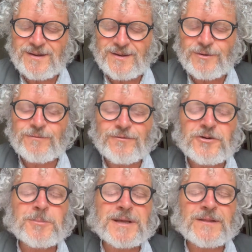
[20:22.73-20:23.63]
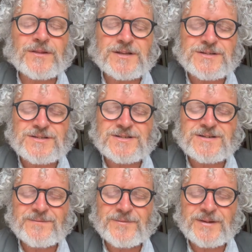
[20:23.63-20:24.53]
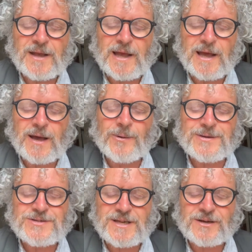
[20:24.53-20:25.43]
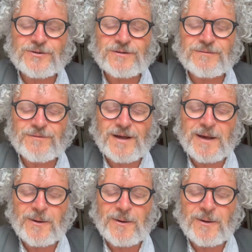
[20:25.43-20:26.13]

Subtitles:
confirming this, our sacred vow.